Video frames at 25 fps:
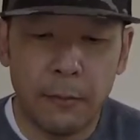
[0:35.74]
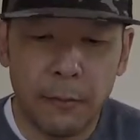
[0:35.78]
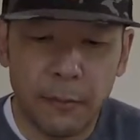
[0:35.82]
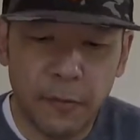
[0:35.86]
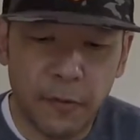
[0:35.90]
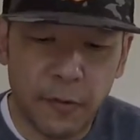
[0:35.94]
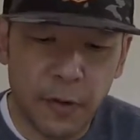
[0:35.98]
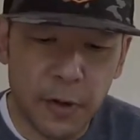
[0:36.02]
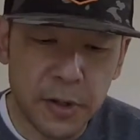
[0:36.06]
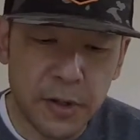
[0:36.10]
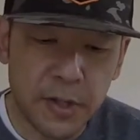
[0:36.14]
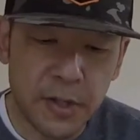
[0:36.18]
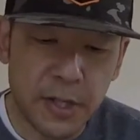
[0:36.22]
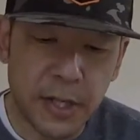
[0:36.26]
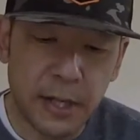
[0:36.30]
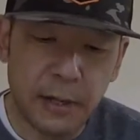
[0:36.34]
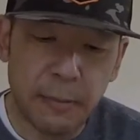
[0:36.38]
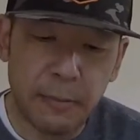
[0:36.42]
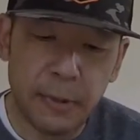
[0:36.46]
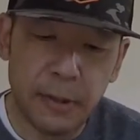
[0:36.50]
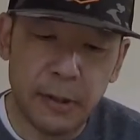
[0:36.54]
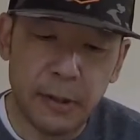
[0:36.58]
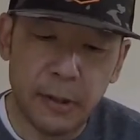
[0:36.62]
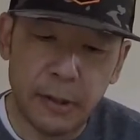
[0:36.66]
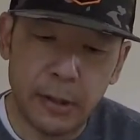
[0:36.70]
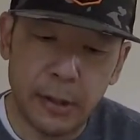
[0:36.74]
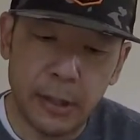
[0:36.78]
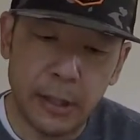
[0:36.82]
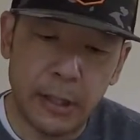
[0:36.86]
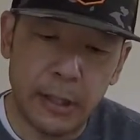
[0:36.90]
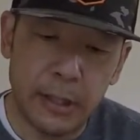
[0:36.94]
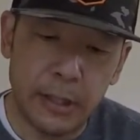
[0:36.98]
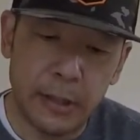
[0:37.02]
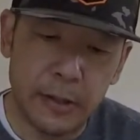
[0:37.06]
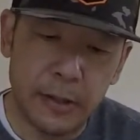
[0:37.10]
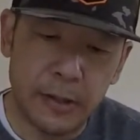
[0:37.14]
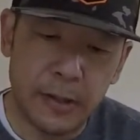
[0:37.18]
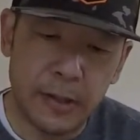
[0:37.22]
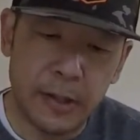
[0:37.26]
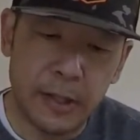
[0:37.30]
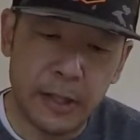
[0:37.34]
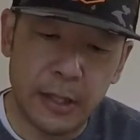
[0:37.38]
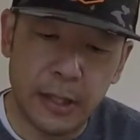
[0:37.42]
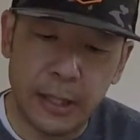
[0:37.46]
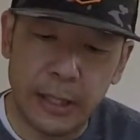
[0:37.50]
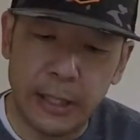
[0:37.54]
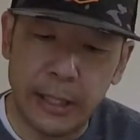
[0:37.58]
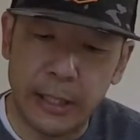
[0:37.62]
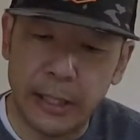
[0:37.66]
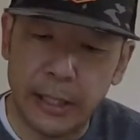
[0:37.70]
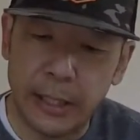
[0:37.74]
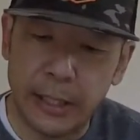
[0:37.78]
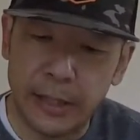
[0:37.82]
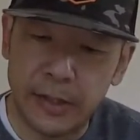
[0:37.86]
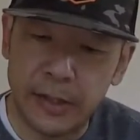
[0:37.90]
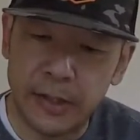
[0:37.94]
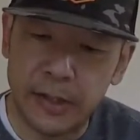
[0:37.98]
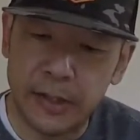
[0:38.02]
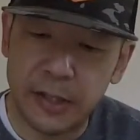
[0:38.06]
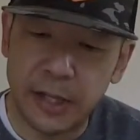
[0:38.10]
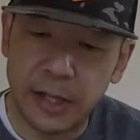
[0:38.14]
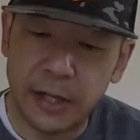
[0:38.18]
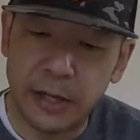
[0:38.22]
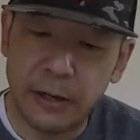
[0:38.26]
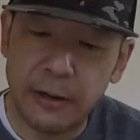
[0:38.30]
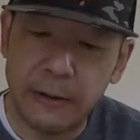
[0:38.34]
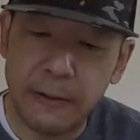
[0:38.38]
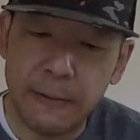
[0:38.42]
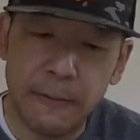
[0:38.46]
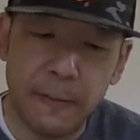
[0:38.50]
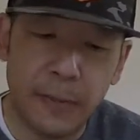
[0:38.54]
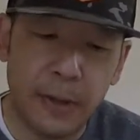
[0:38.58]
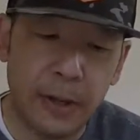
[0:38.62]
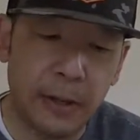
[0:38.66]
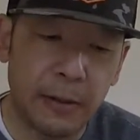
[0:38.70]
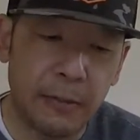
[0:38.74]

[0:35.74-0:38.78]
First up is the Stinger.